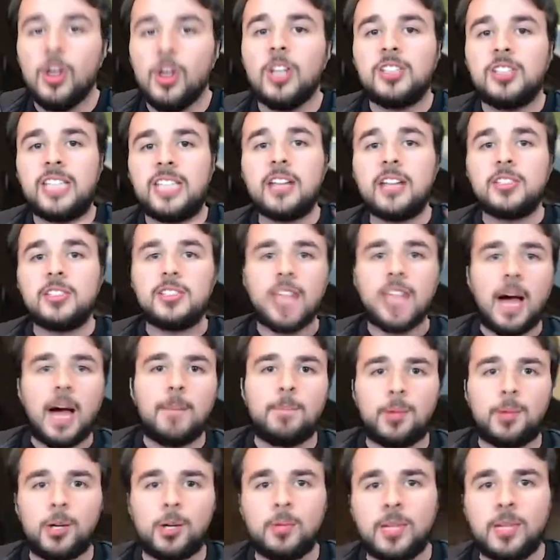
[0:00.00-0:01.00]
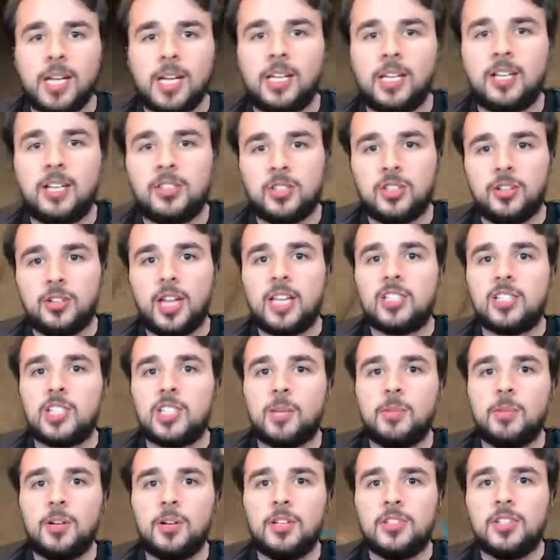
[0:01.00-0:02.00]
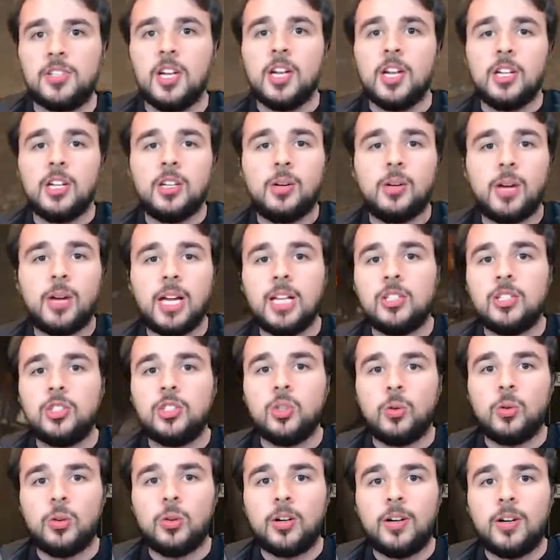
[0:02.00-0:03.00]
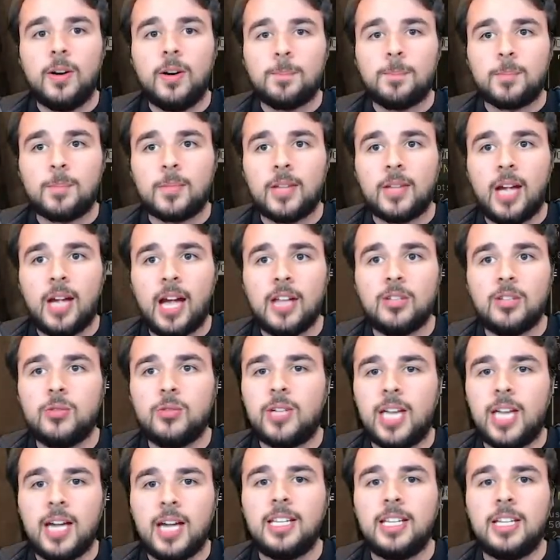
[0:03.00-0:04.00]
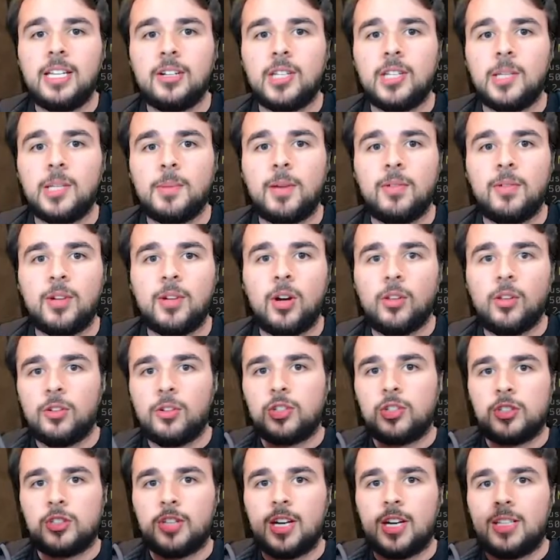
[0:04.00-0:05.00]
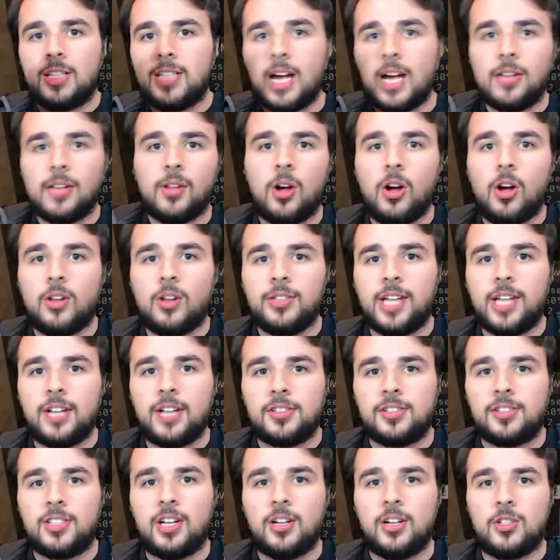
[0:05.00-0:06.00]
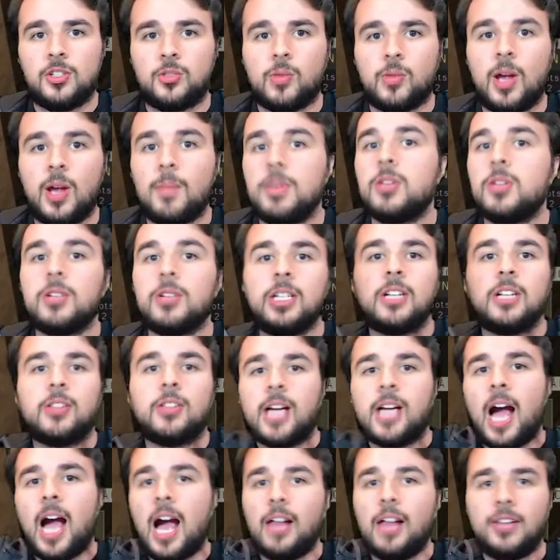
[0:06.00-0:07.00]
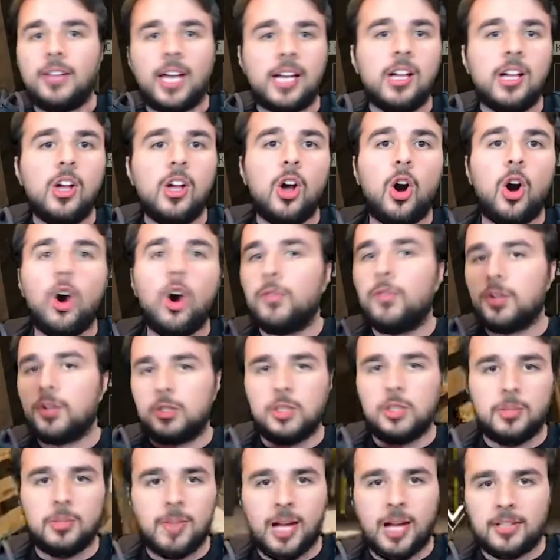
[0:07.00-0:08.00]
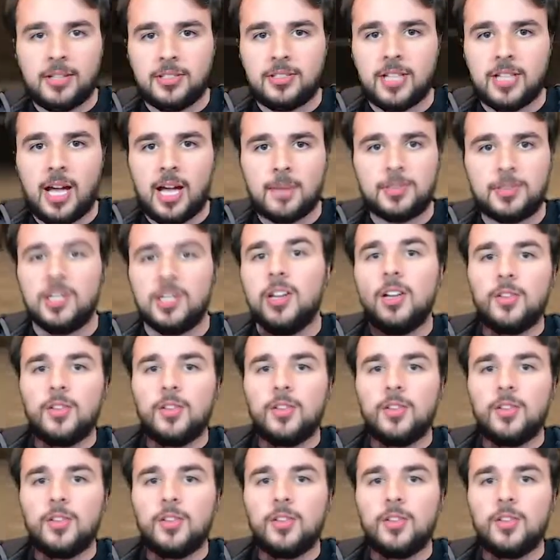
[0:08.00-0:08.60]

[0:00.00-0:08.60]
Sound's not permeating. So, like, someone's, you know, indoor, and you can't hear them even though they're just like down the hall and downstairs, right? But you can hear the guy like over 2 mountaintops.